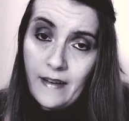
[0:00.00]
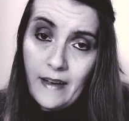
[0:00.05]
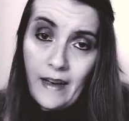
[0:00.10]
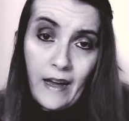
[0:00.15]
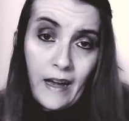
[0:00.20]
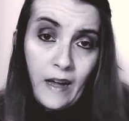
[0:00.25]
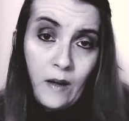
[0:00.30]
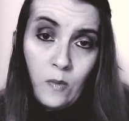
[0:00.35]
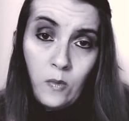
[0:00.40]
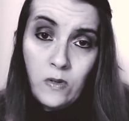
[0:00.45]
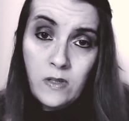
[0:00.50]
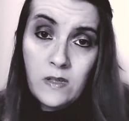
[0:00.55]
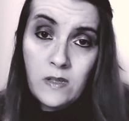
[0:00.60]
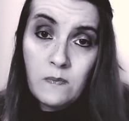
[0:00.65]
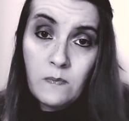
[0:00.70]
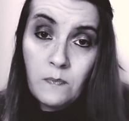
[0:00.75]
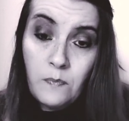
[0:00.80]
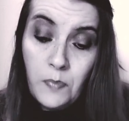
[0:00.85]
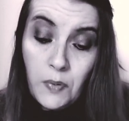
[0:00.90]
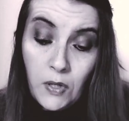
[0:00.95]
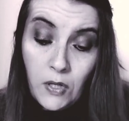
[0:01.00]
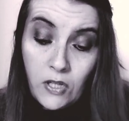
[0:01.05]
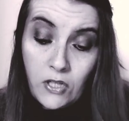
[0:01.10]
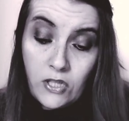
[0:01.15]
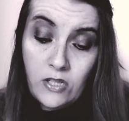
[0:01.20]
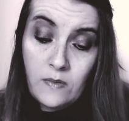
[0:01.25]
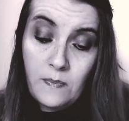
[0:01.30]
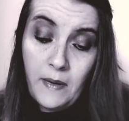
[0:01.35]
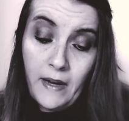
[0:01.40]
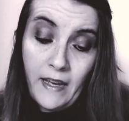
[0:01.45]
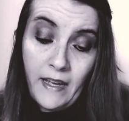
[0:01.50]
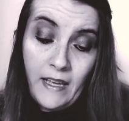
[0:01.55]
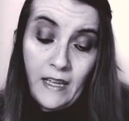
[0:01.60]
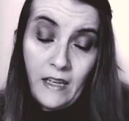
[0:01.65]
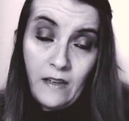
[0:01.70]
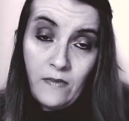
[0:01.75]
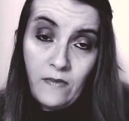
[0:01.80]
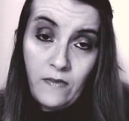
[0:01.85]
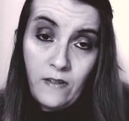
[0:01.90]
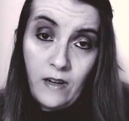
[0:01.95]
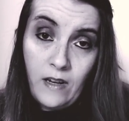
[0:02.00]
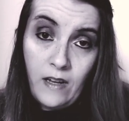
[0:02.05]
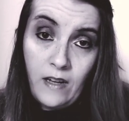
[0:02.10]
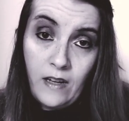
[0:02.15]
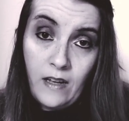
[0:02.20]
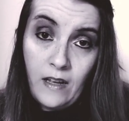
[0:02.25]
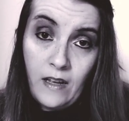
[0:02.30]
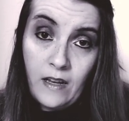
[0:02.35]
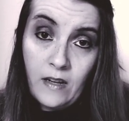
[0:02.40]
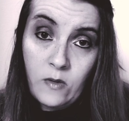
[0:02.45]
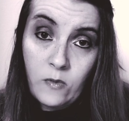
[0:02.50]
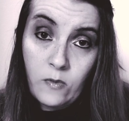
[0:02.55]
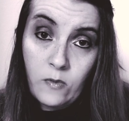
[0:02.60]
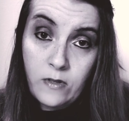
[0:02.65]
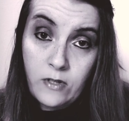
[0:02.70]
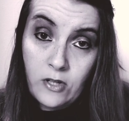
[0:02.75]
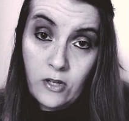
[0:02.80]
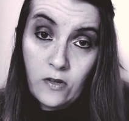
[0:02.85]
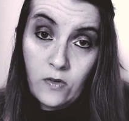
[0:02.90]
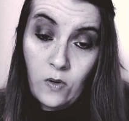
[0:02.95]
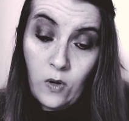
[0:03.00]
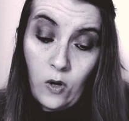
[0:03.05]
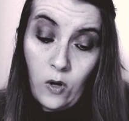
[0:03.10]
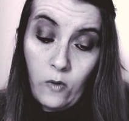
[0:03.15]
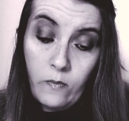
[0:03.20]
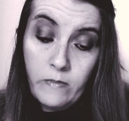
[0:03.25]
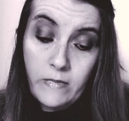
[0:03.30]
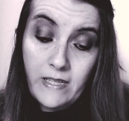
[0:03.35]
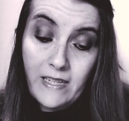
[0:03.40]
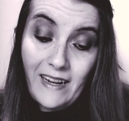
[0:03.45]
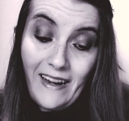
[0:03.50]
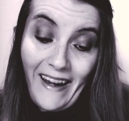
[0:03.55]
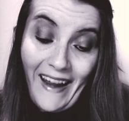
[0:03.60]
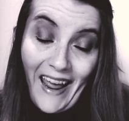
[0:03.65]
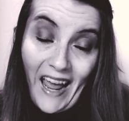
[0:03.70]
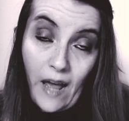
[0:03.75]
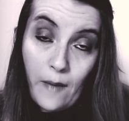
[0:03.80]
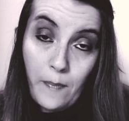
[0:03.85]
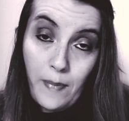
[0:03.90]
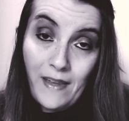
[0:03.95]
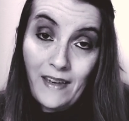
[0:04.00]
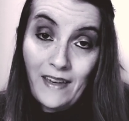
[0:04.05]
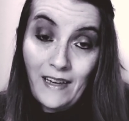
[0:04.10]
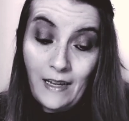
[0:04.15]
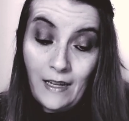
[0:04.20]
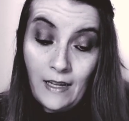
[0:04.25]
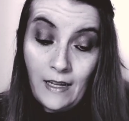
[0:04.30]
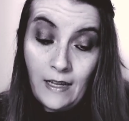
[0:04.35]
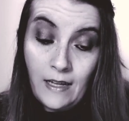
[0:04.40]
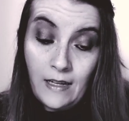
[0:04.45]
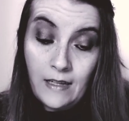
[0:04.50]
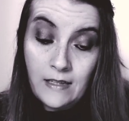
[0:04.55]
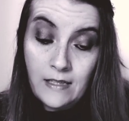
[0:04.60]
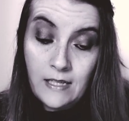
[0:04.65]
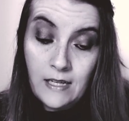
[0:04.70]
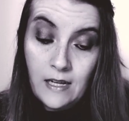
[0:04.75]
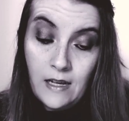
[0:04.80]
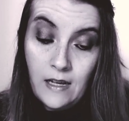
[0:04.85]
I was bushed by evening and returned home to nap and eat,